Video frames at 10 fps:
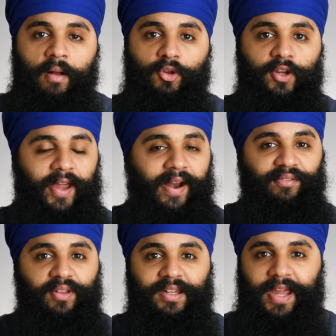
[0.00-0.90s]
You can't
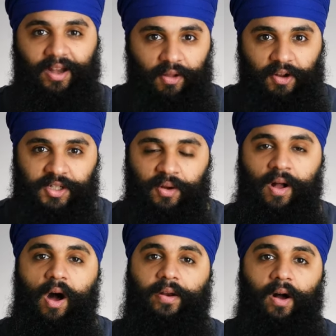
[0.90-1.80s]
really take notes
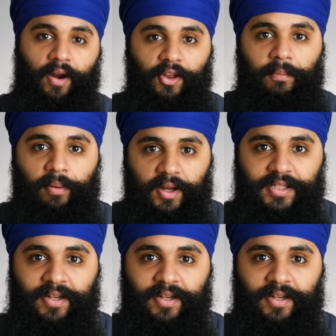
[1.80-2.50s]
on audiobooks.